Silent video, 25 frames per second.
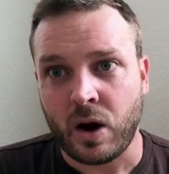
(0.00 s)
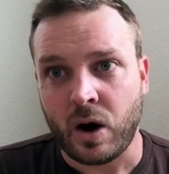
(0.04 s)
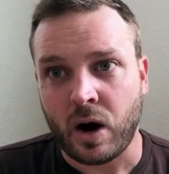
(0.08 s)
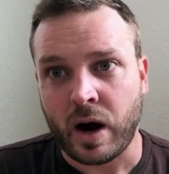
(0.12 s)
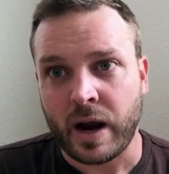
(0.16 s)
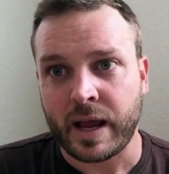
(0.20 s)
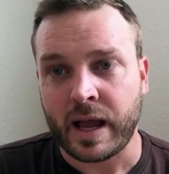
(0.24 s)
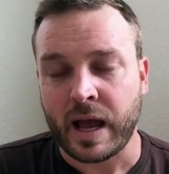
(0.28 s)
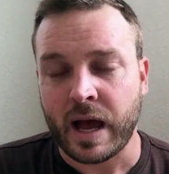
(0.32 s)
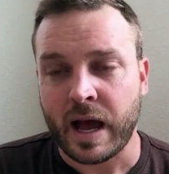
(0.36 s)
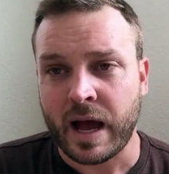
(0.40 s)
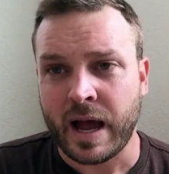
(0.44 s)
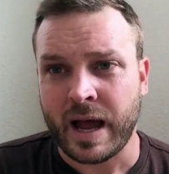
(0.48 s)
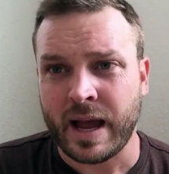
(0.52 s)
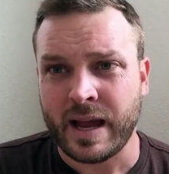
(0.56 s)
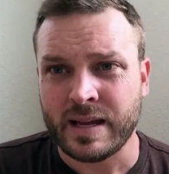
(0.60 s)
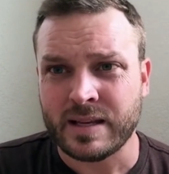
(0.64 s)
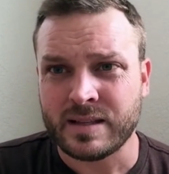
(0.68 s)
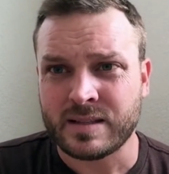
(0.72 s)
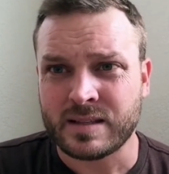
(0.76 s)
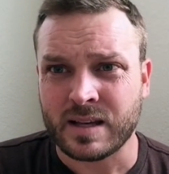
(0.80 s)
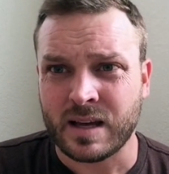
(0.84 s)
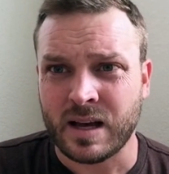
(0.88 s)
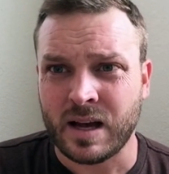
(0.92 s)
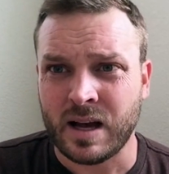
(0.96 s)
all right,
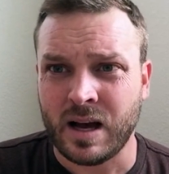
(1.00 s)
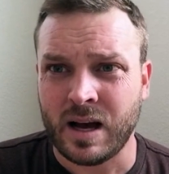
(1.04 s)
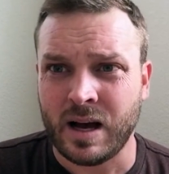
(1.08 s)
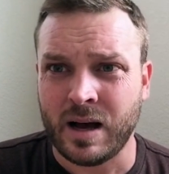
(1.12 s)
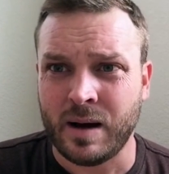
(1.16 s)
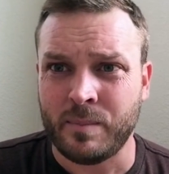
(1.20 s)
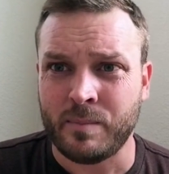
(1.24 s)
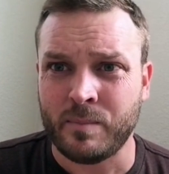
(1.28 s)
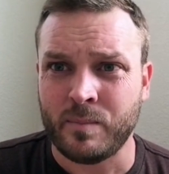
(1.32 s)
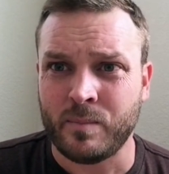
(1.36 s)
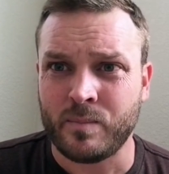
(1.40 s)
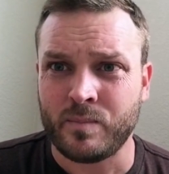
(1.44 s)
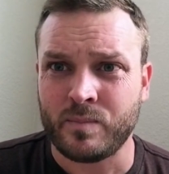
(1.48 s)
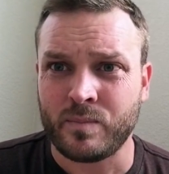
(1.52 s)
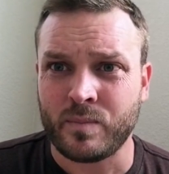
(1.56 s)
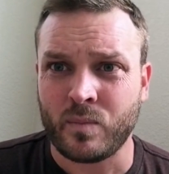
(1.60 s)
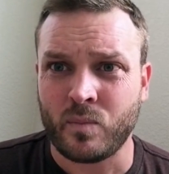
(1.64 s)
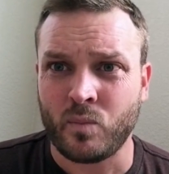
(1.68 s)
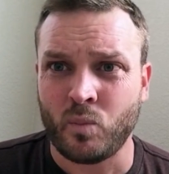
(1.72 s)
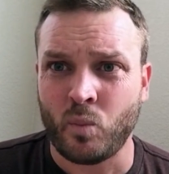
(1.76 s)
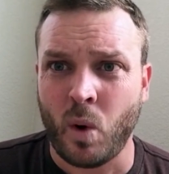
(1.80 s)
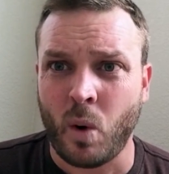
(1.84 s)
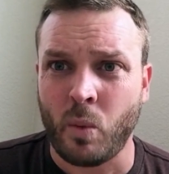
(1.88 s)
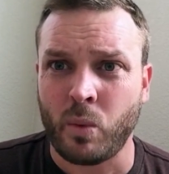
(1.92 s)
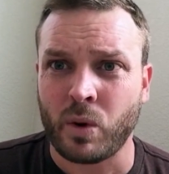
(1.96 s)
guys,
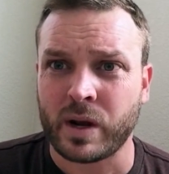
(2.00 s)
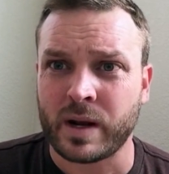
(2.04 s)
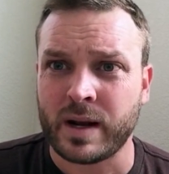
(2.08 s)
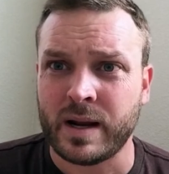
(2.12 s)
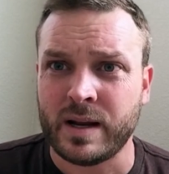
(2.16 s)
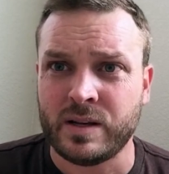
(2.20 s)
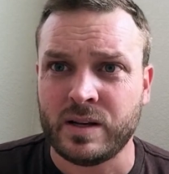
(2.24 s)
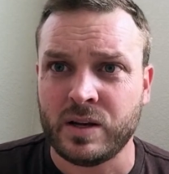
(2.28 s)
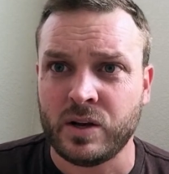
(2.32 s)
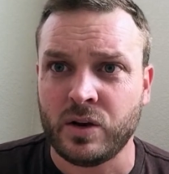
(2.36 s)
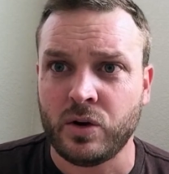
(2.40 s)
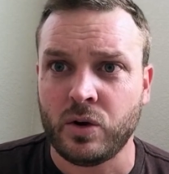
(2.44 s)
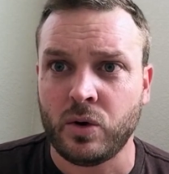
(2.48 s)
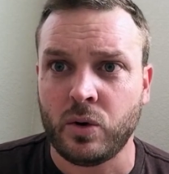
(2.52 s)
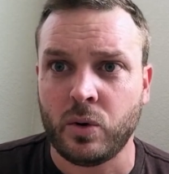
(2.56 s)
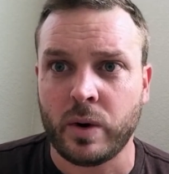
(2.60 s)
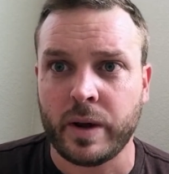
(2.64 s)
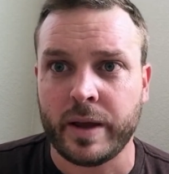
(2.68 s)
what we're going to do